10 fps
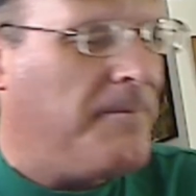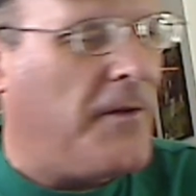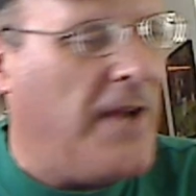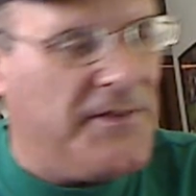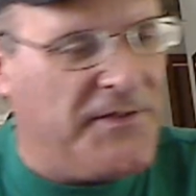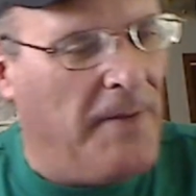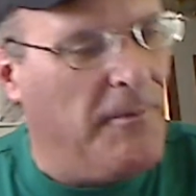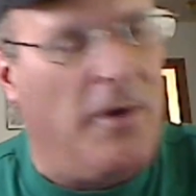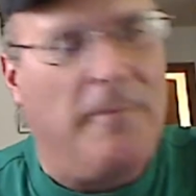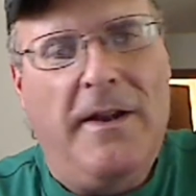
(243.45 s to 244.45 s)
If you're not sub
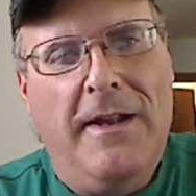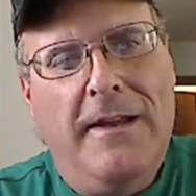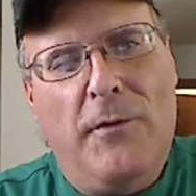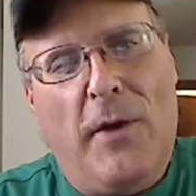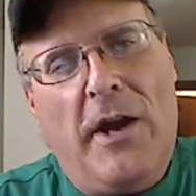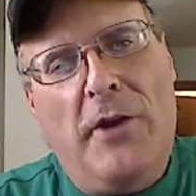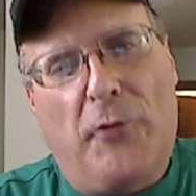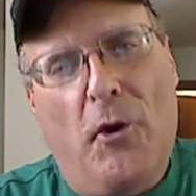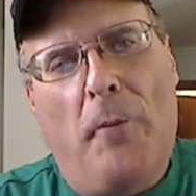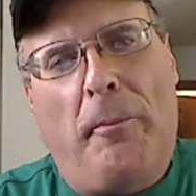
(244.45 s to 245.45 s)
to him, if you want to do
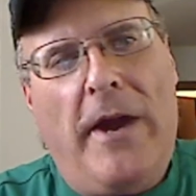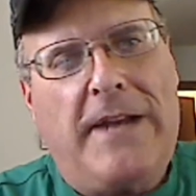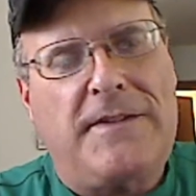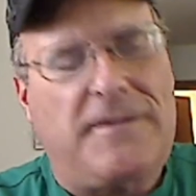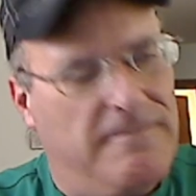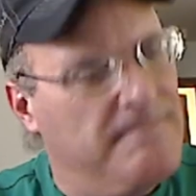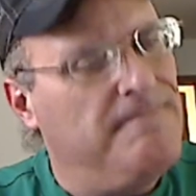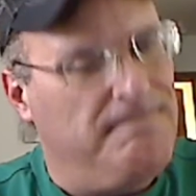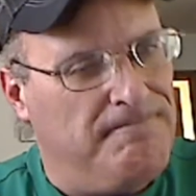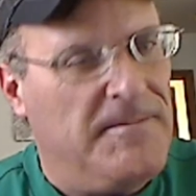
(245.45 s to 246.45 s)
group breaks,
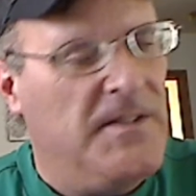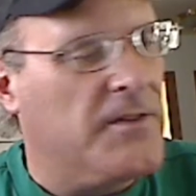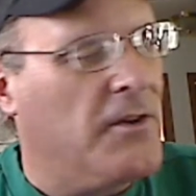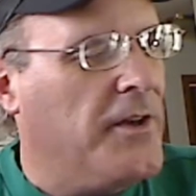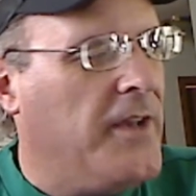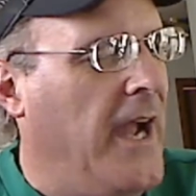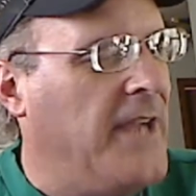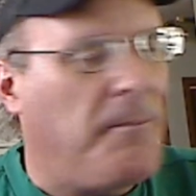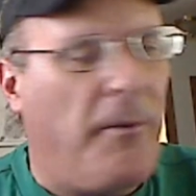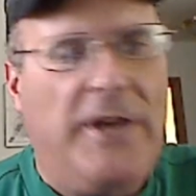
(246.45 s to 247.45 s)
he's a good guy.
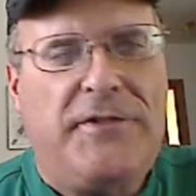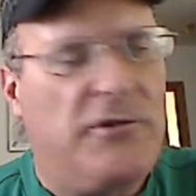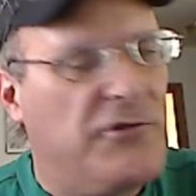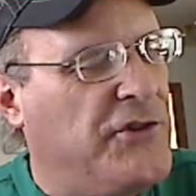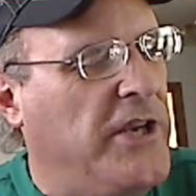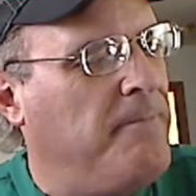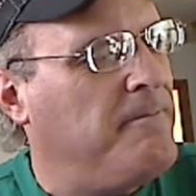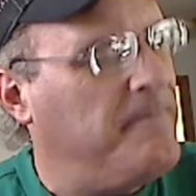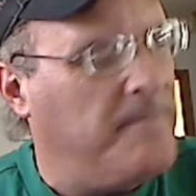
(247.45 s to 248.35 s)
His prices are cheap.